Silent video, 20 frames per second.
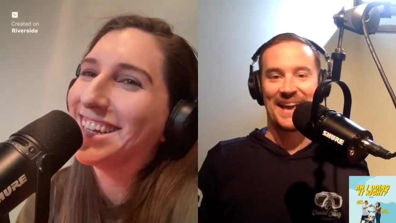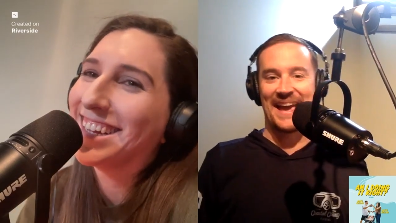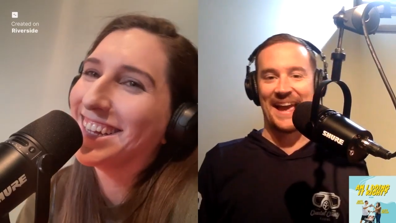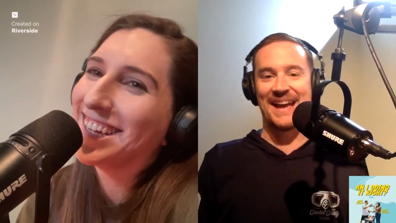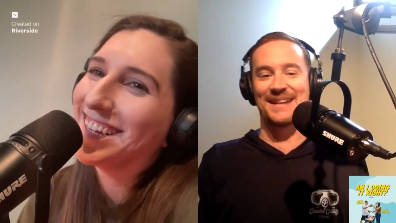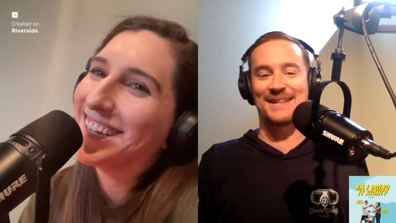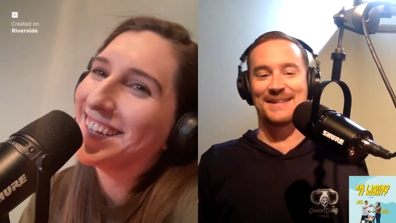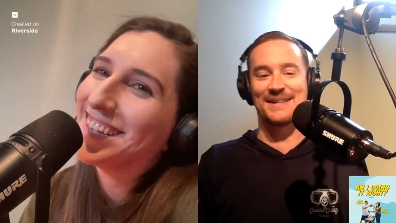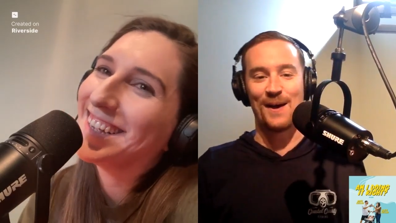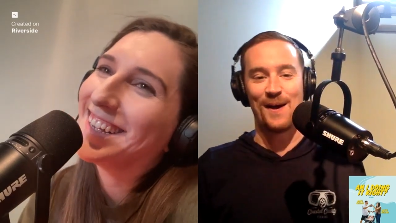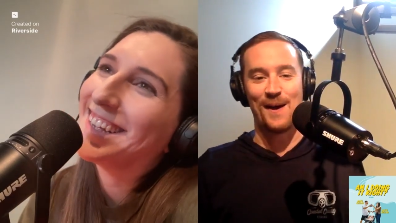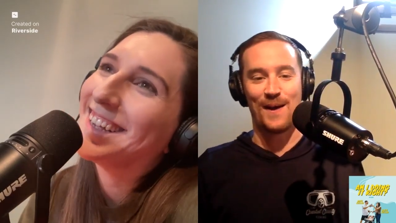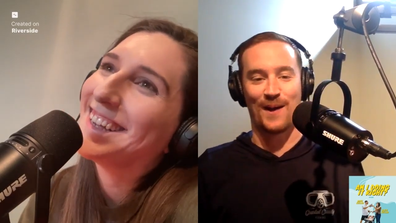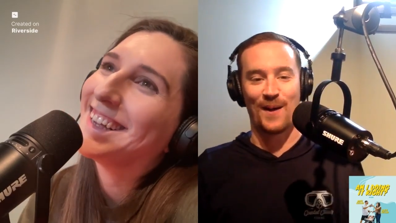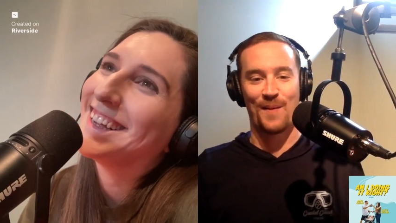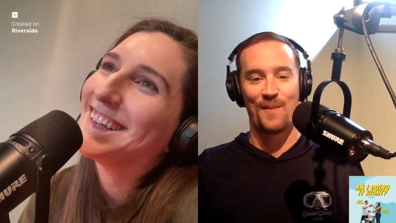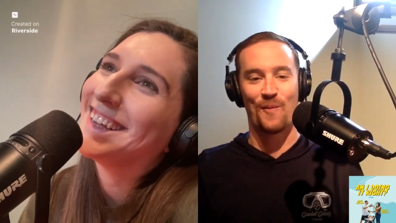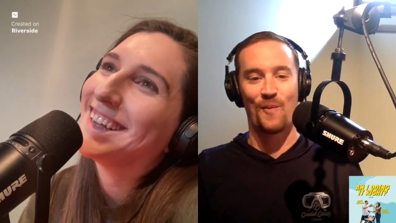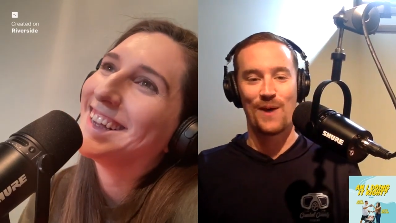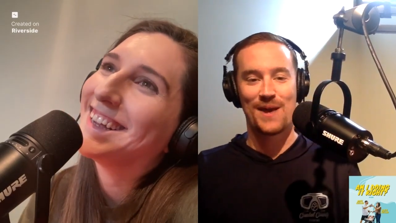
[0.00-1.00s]
Speaker 1: Can't talk.
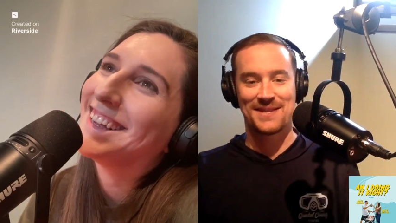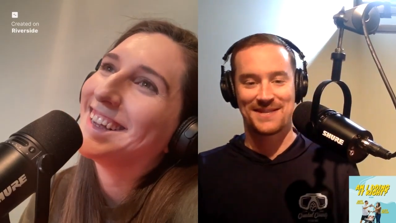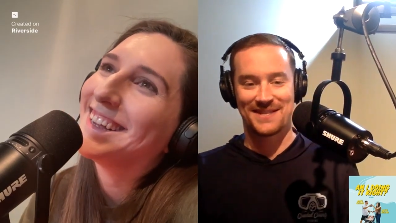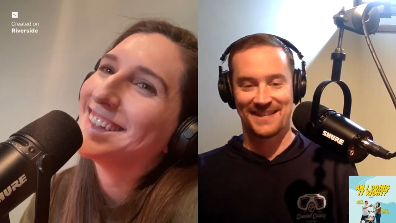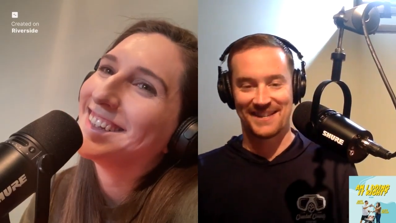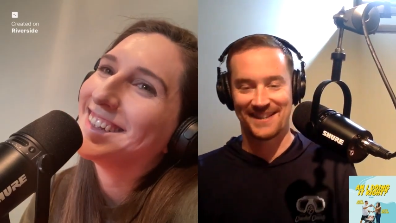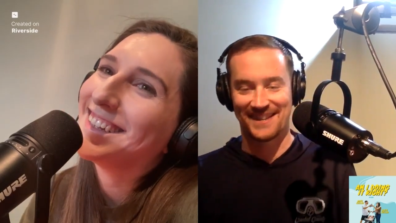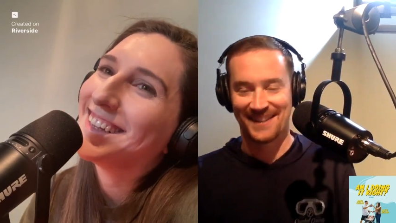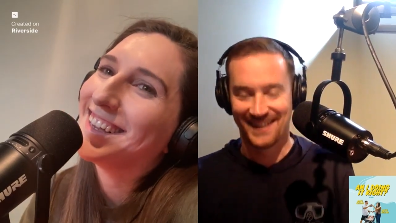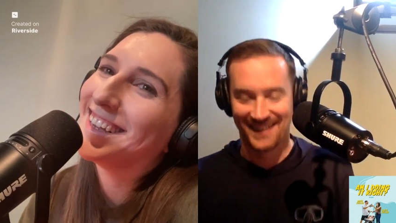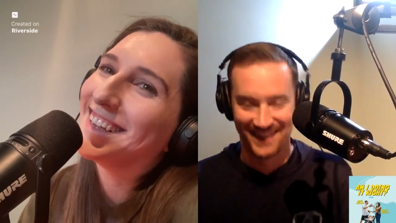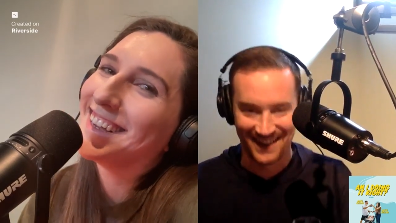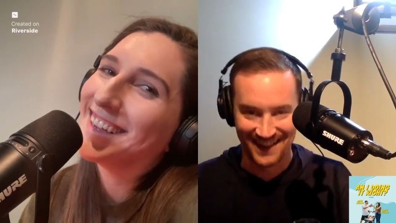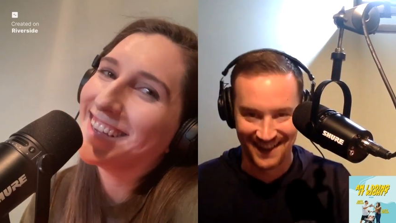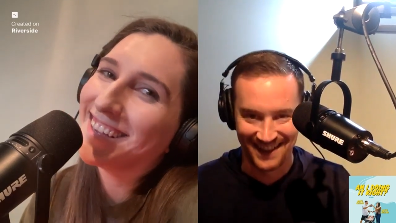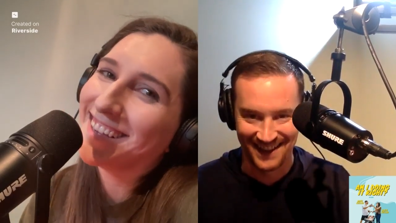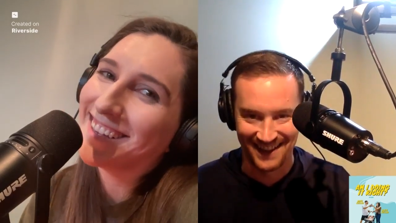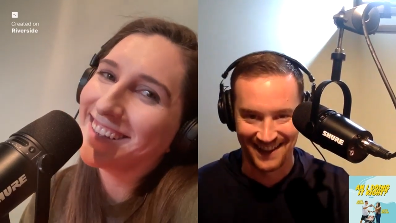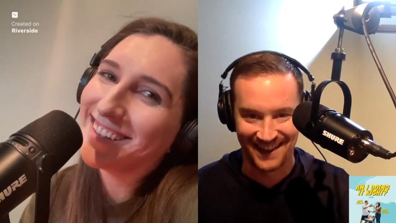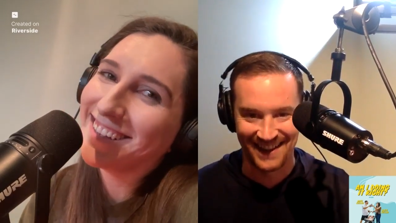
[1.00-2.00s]
I'm whizzing.
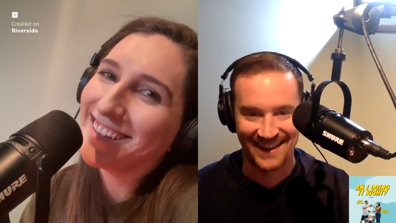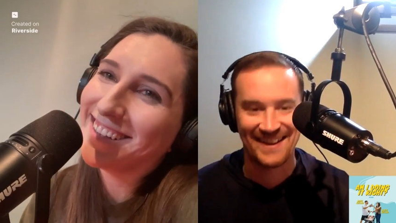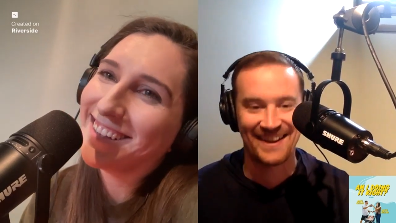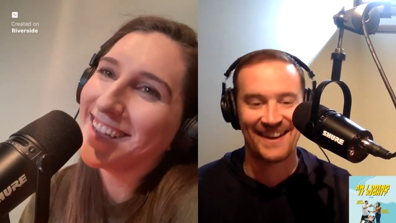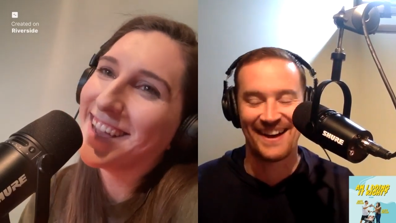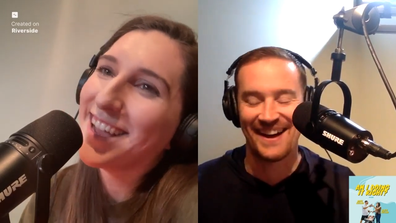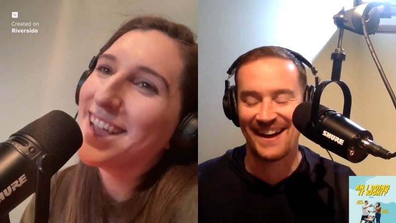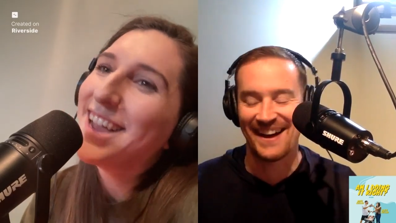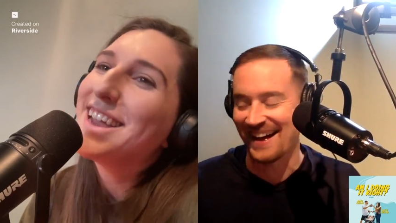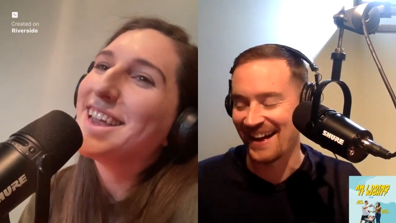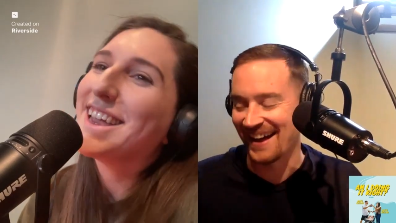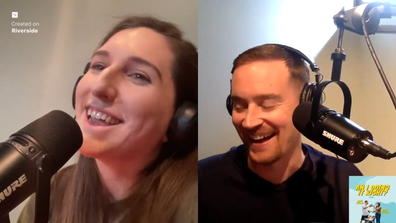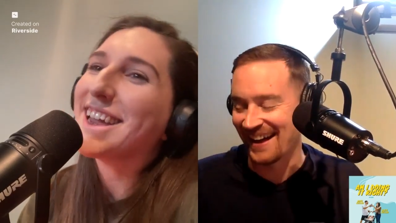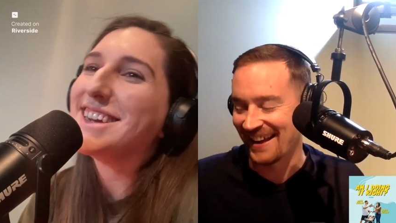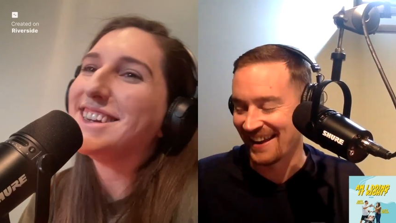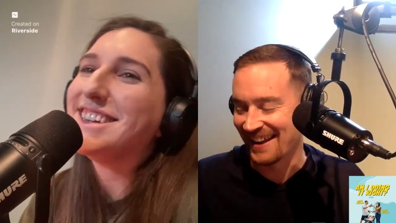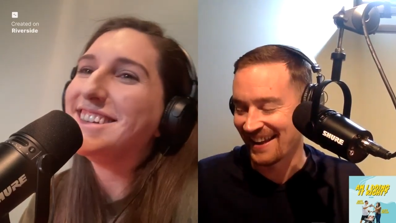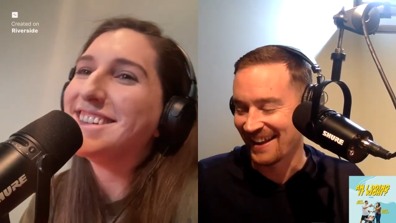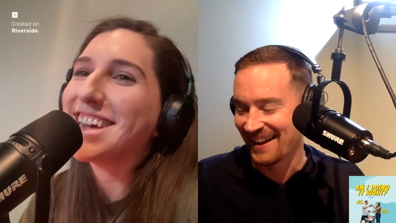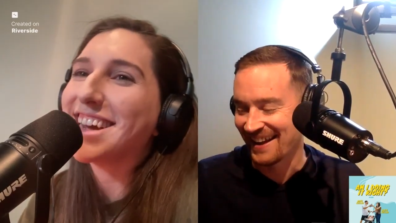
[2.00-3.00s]
Speaker 2: God. Can
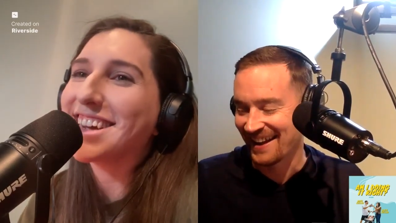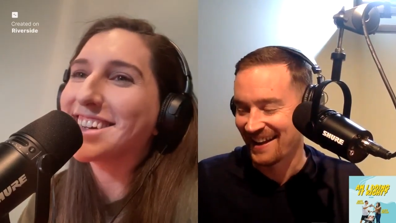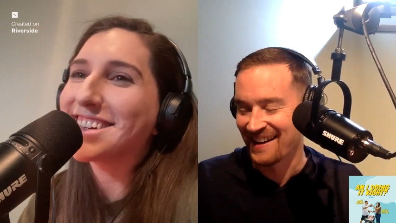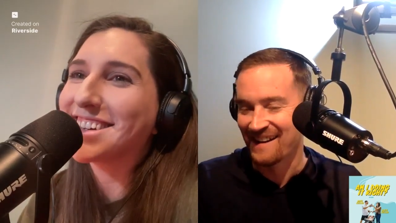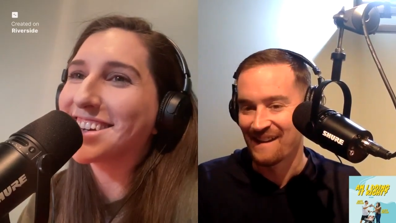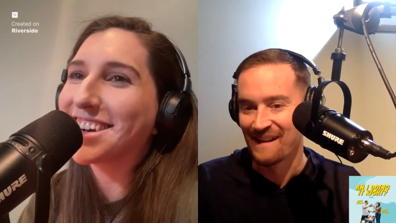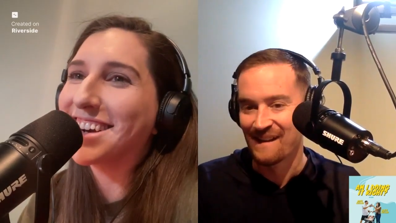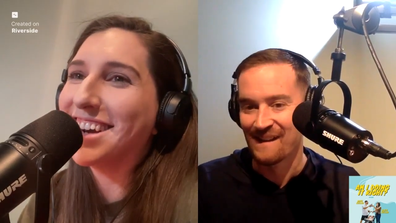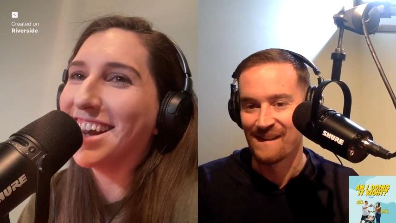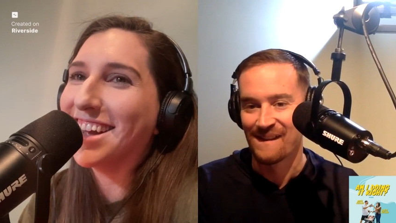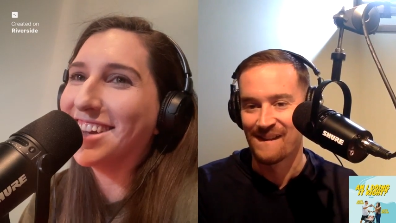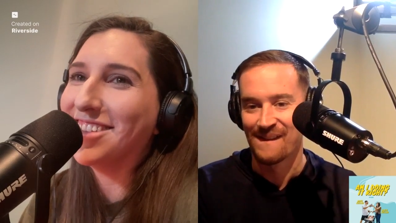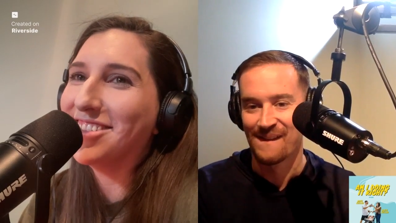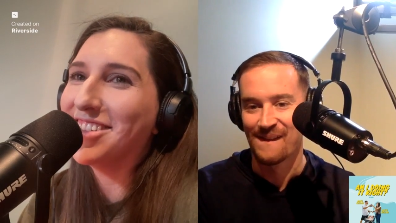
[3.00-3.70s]
you text her and